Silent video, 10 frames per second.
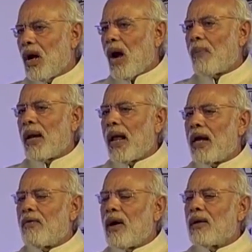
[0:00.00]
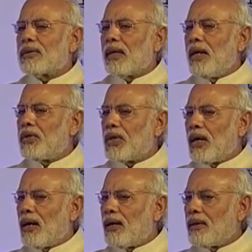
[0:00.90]
of an advanced
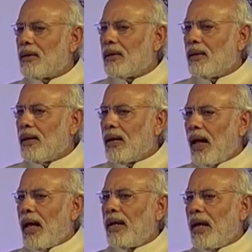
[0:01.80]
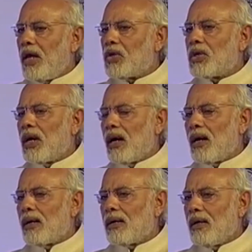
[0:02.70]
Asia, an
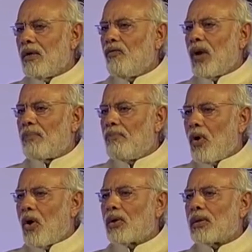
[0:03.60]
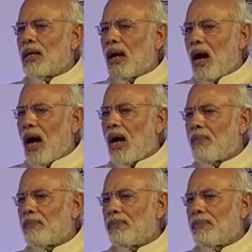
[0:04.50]
Asia where more than half